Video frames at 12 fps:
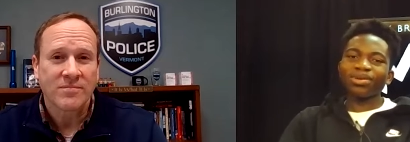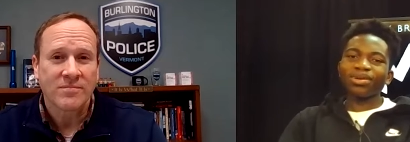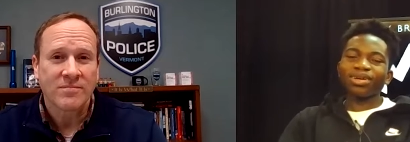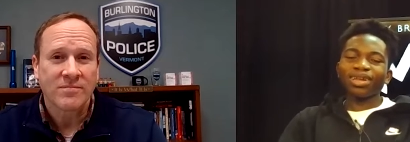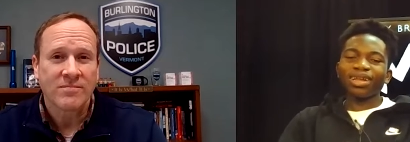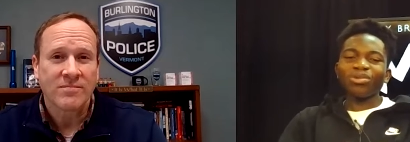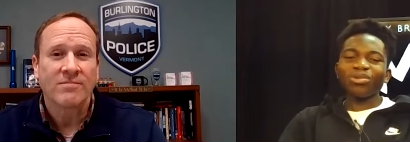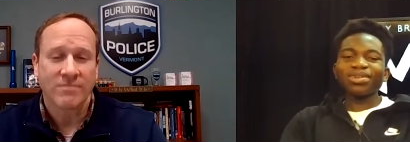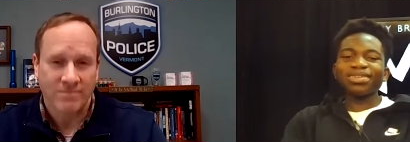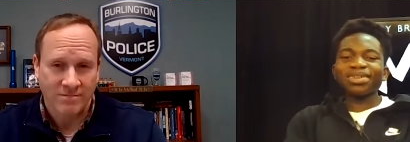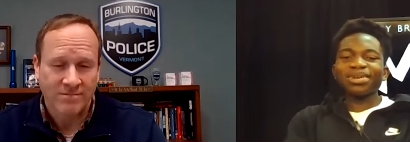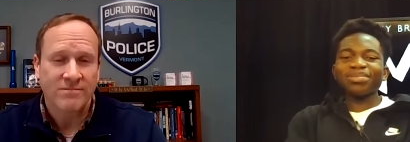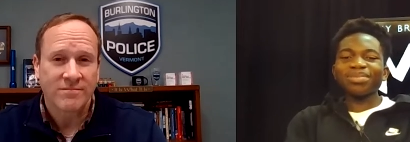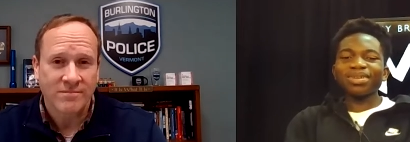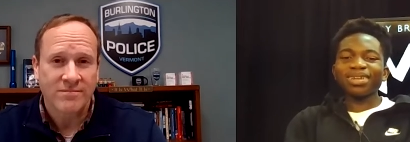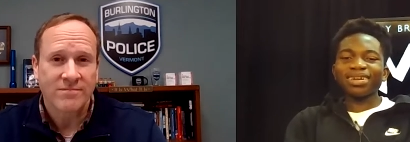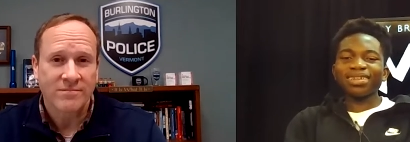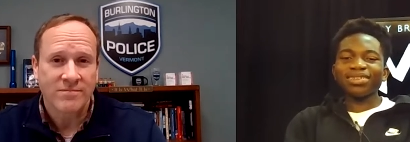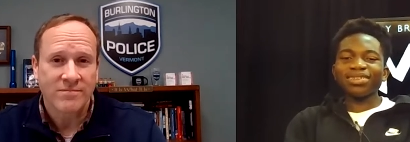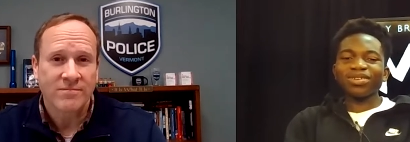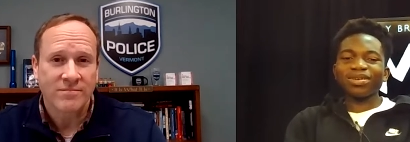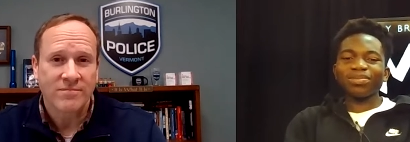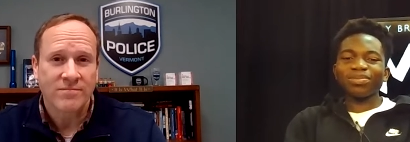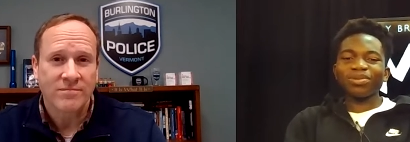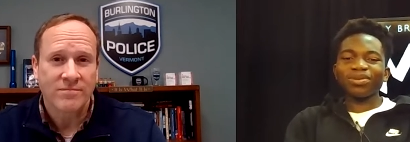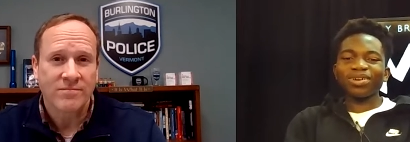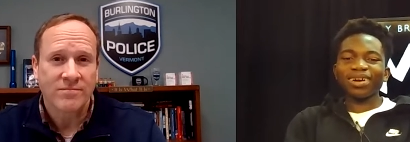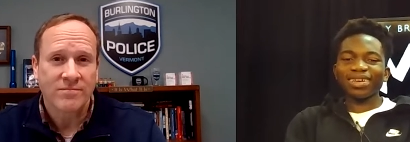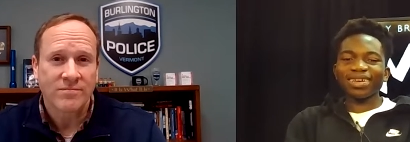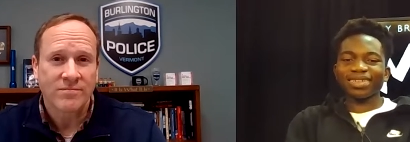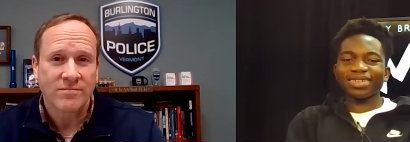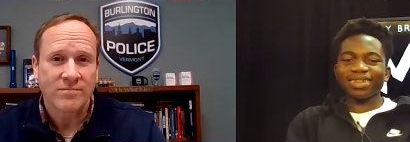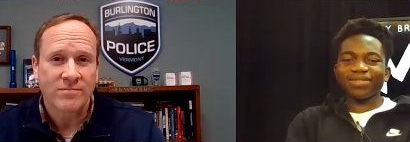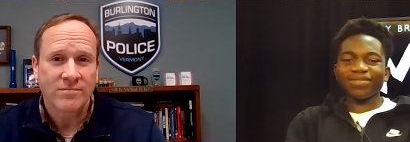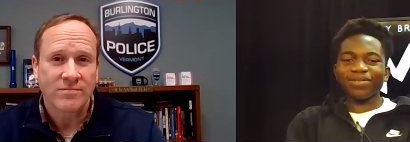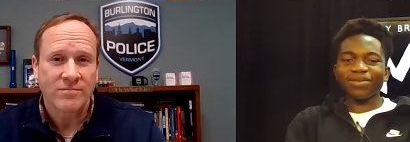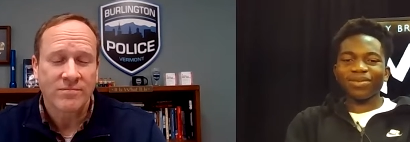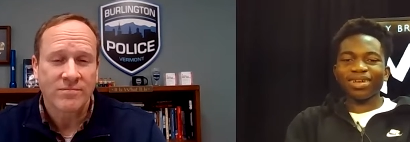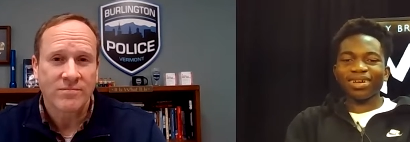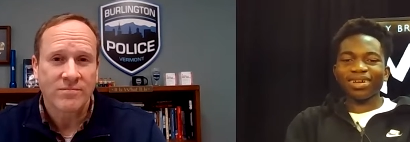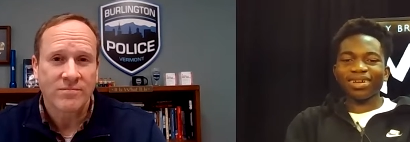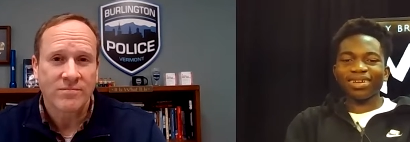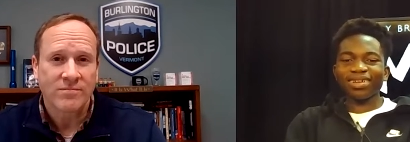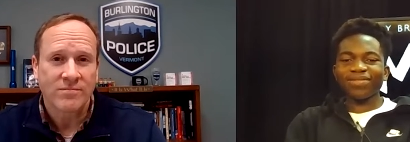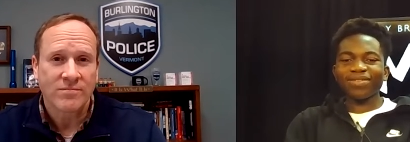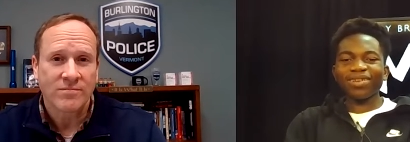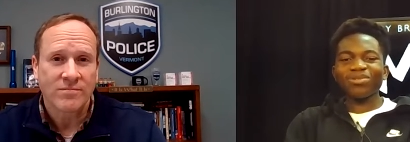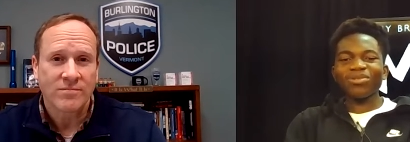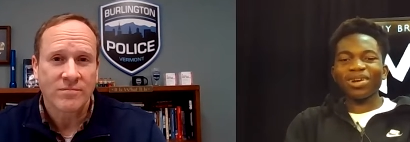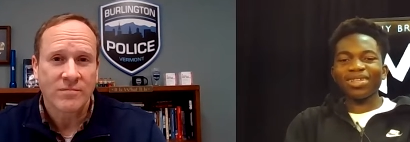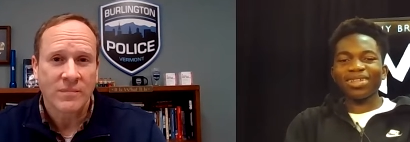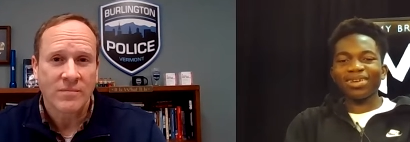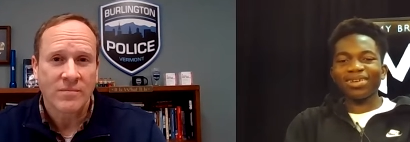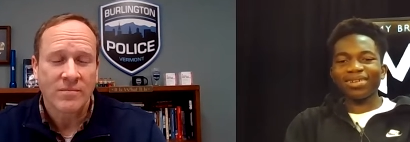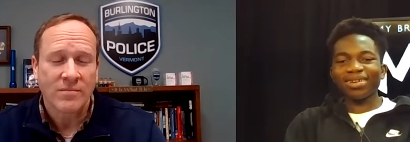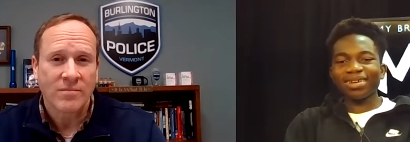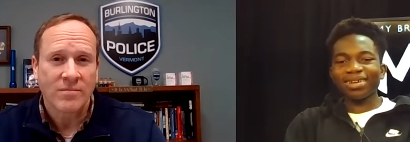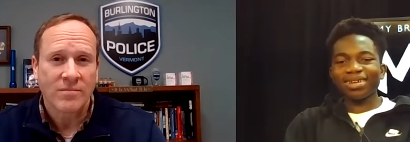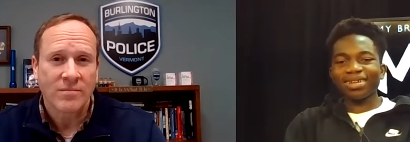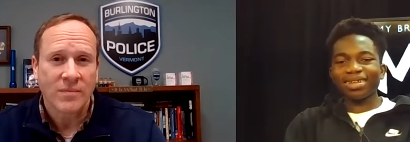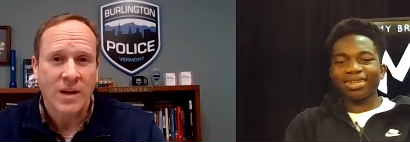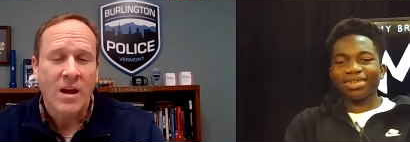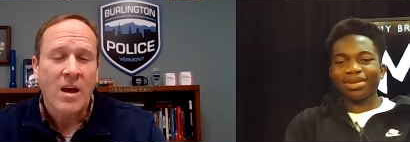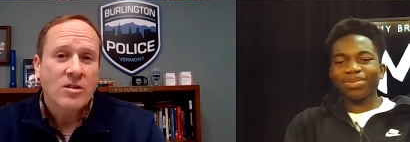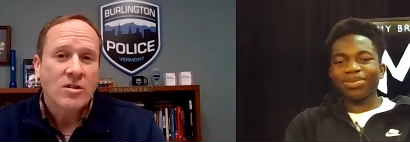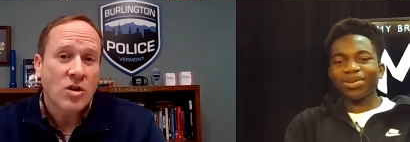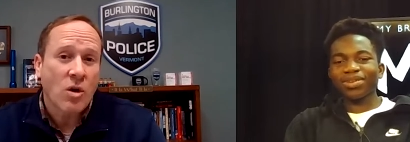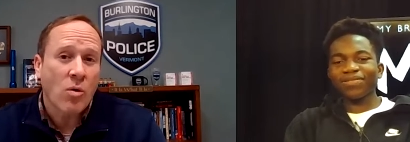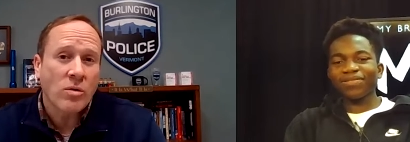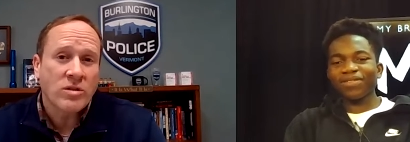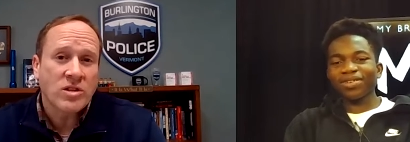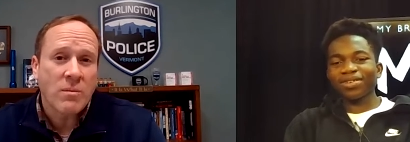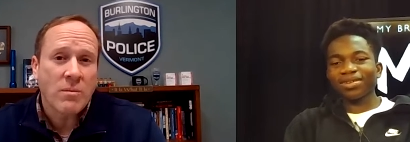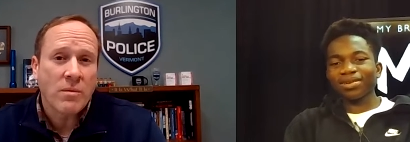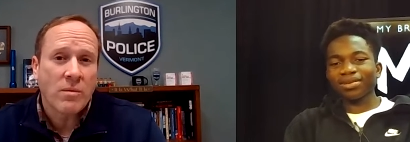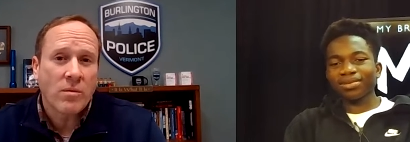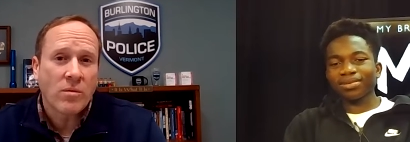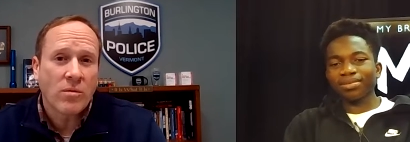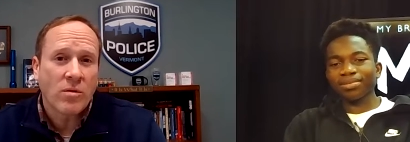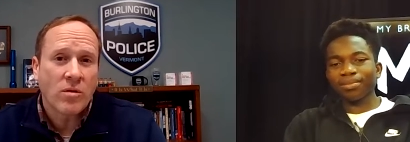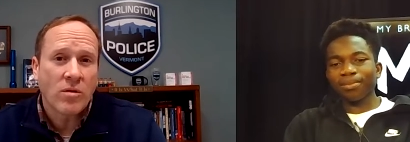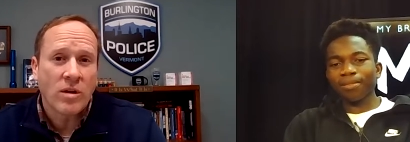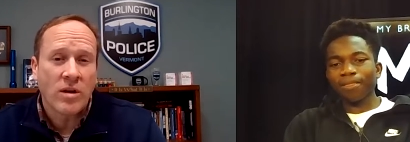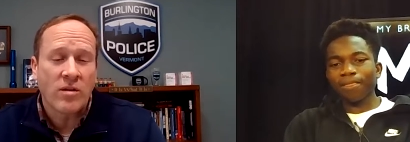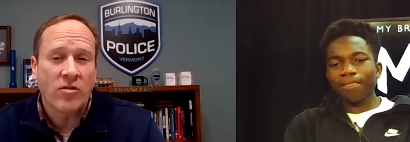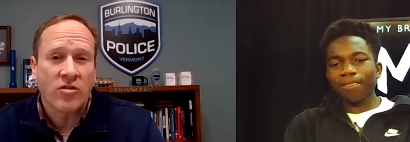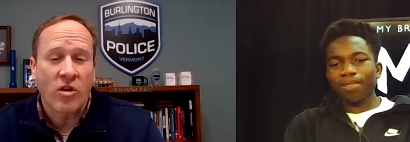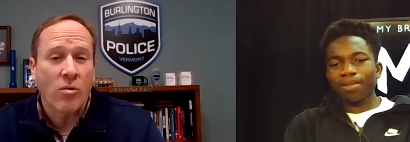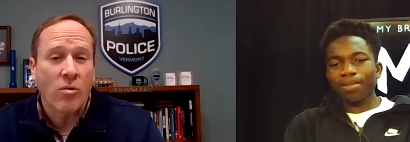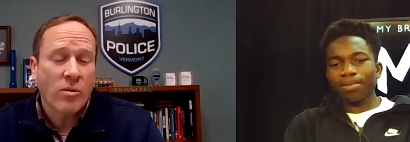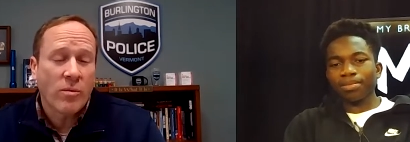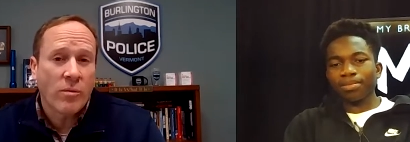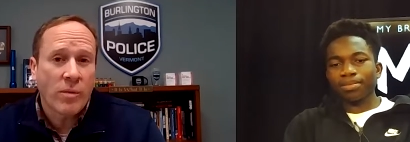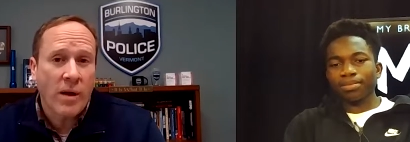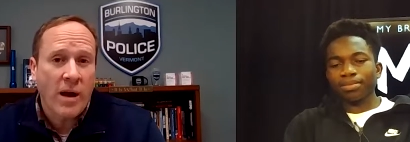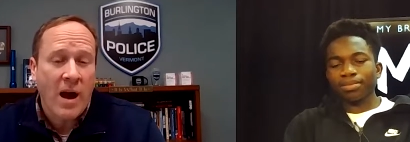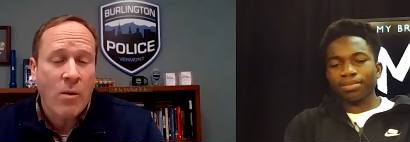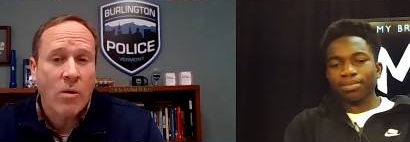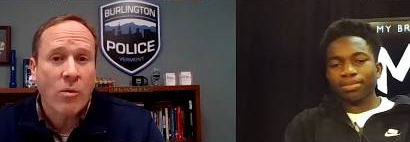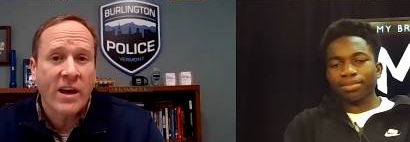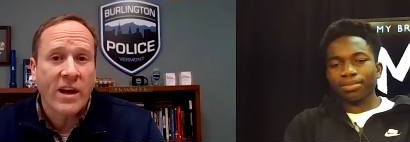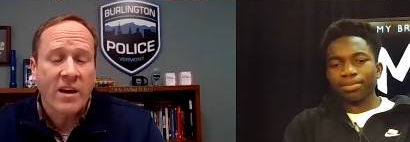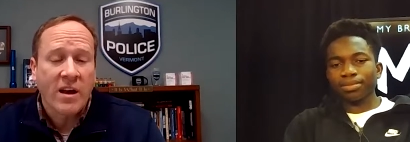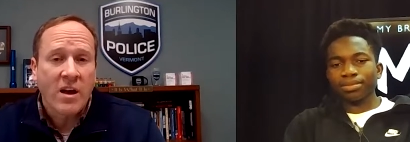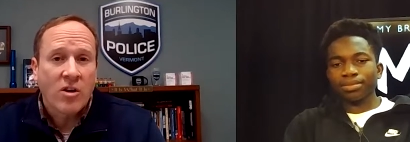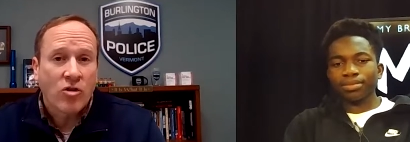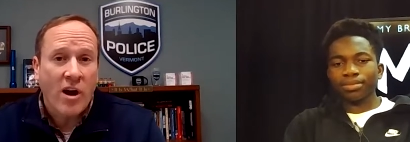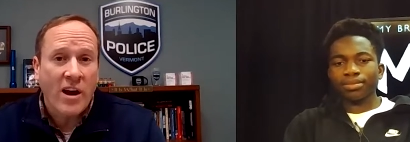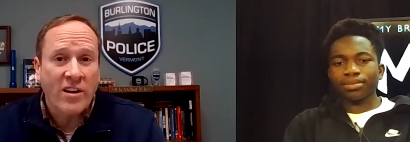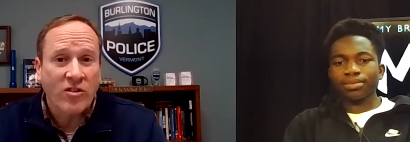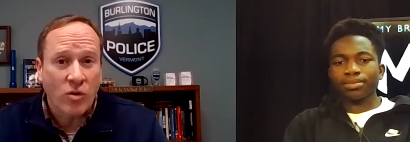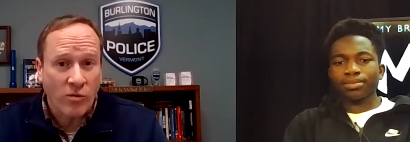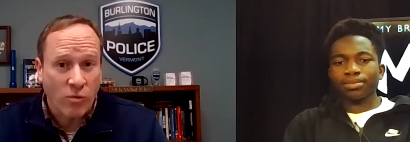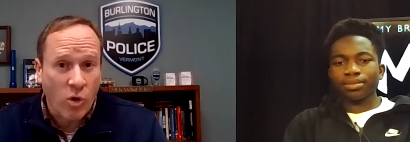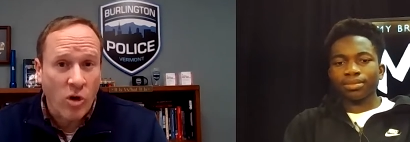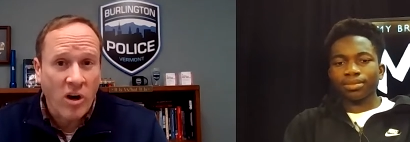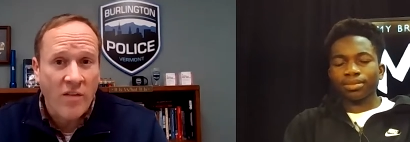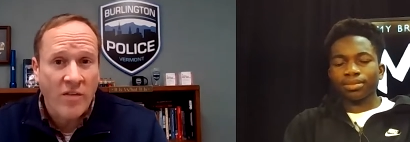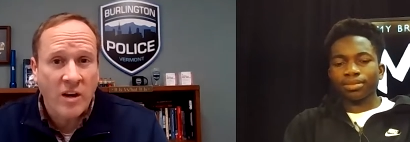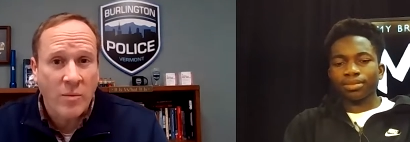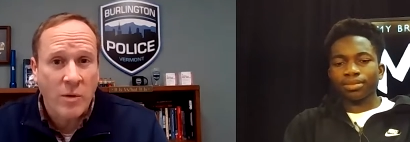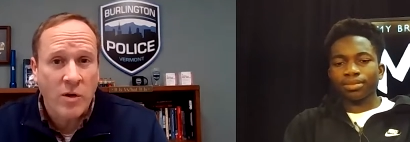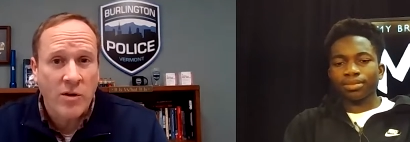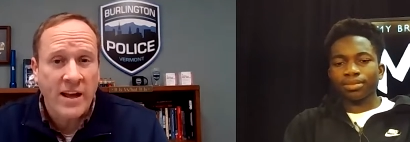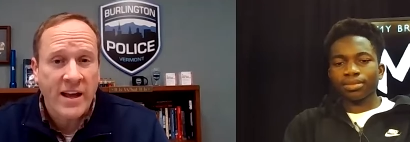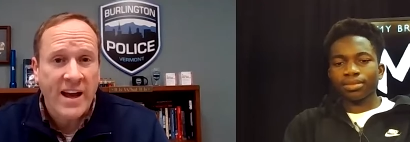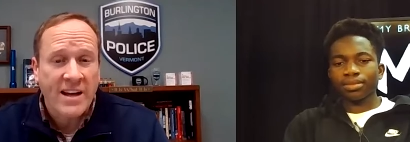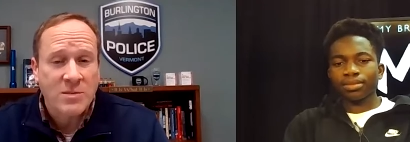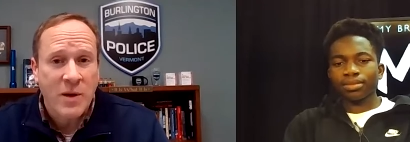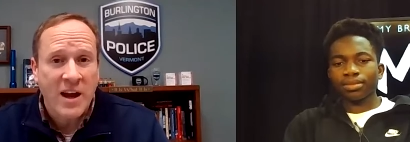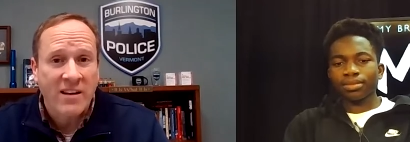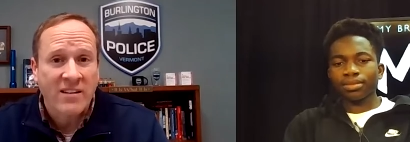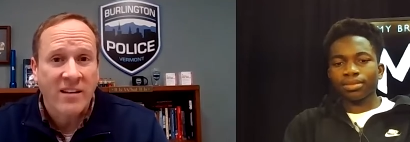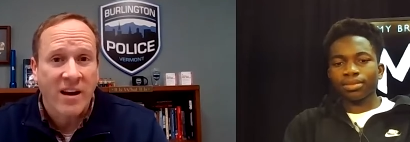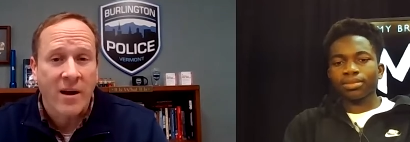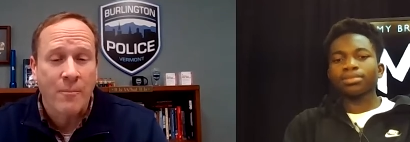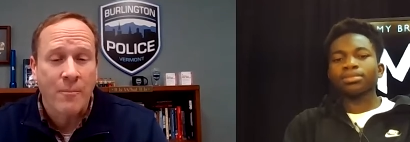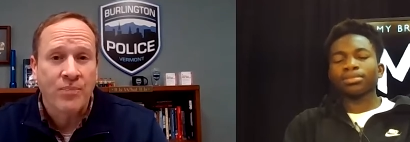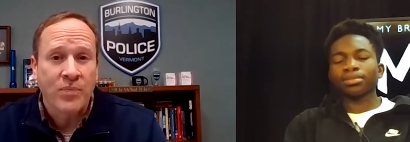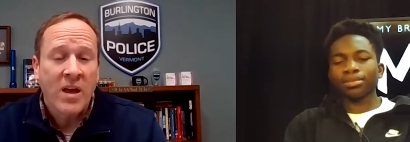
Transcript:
Speaker 1: like, what is something like they're trying to progress, like, for, yeah, for, like, right now? Something you guys are focusing.
Speaker 2: So, some, so how are we trying to sort of work on the community aspect? Um,